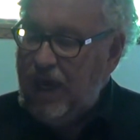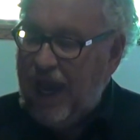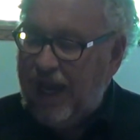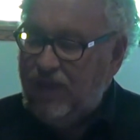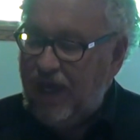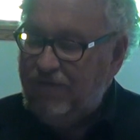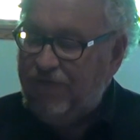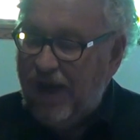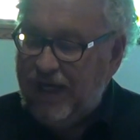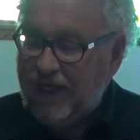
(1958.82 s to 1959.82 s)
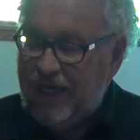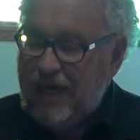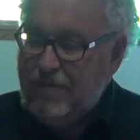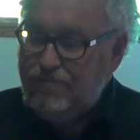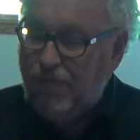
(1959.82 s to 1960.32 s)
And then finally,
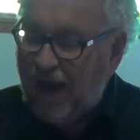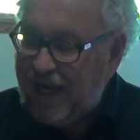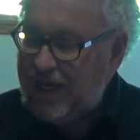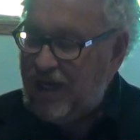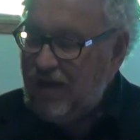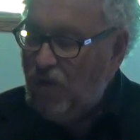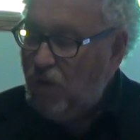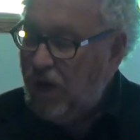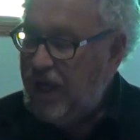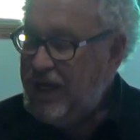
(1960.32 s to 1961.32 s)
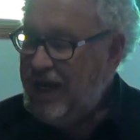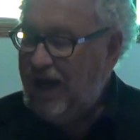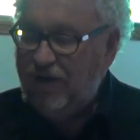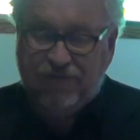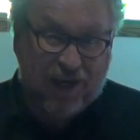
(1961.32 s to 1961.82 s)
Mighty One
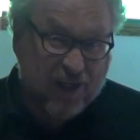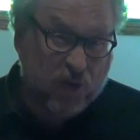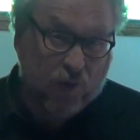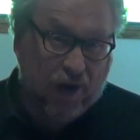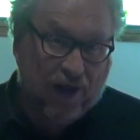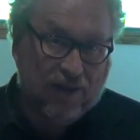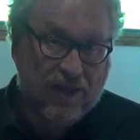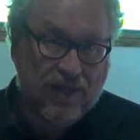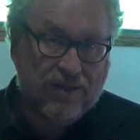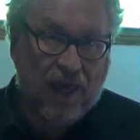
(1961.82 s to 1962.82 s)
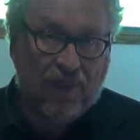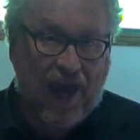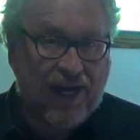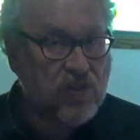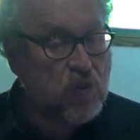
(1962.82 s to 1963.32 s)
of Israel. Now
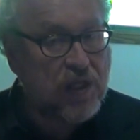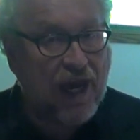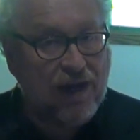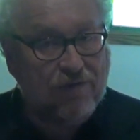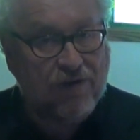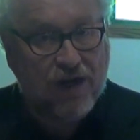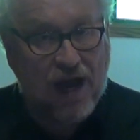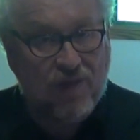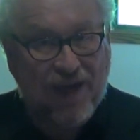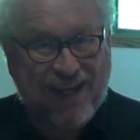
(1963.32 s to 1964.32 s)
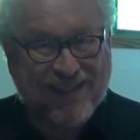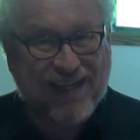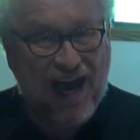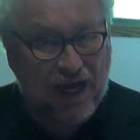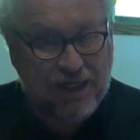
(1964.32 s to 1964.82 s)
that is a title for God that is
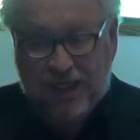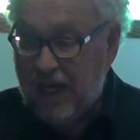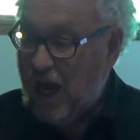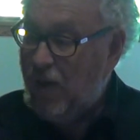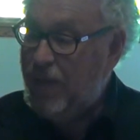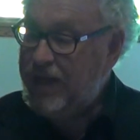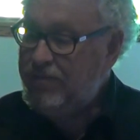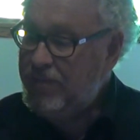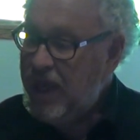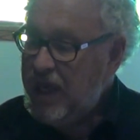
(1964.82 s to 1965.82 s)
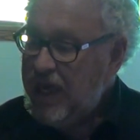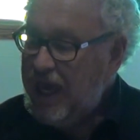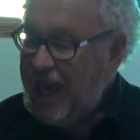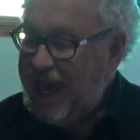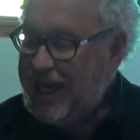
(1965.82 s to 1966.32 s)
uncommon,
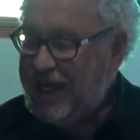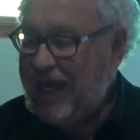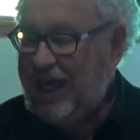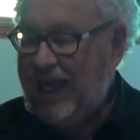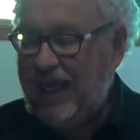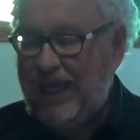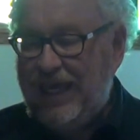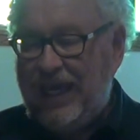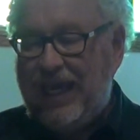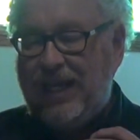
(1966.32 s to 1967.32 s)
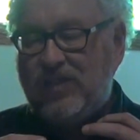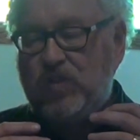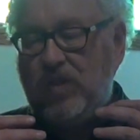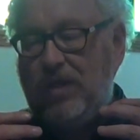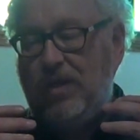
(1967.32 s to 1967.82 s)
and in
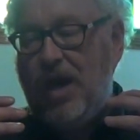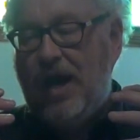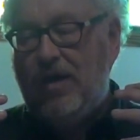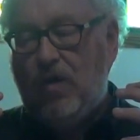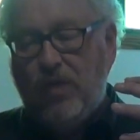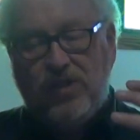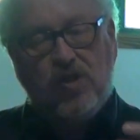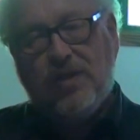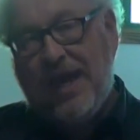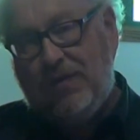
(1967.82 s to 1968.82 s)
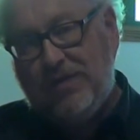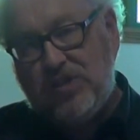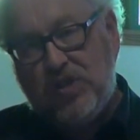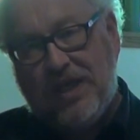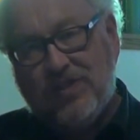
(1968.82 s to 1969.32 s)
its original
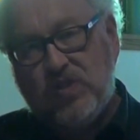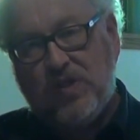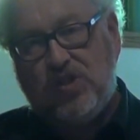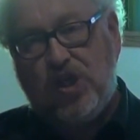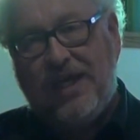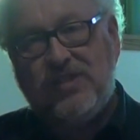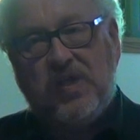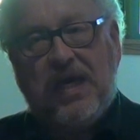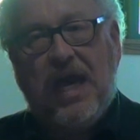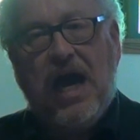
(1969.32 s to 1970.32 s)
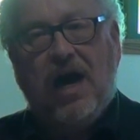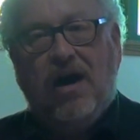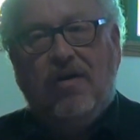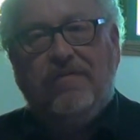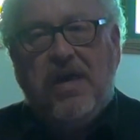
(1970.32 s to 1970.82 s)
language is suggesting
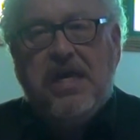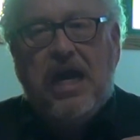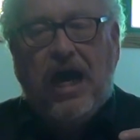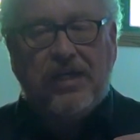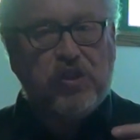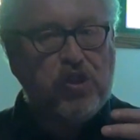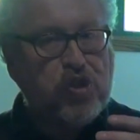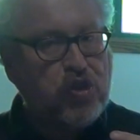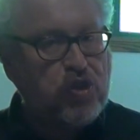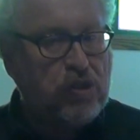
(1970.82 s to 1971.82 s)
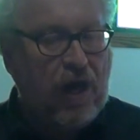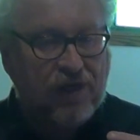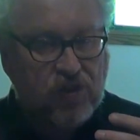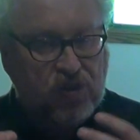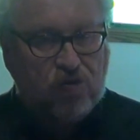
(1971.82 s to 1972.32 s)
of a
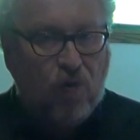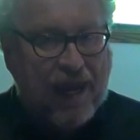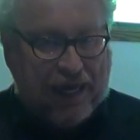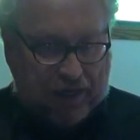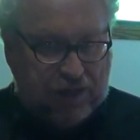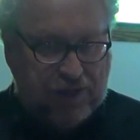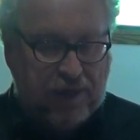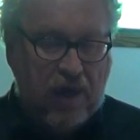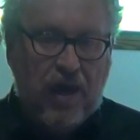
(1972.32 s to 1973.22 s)
strength,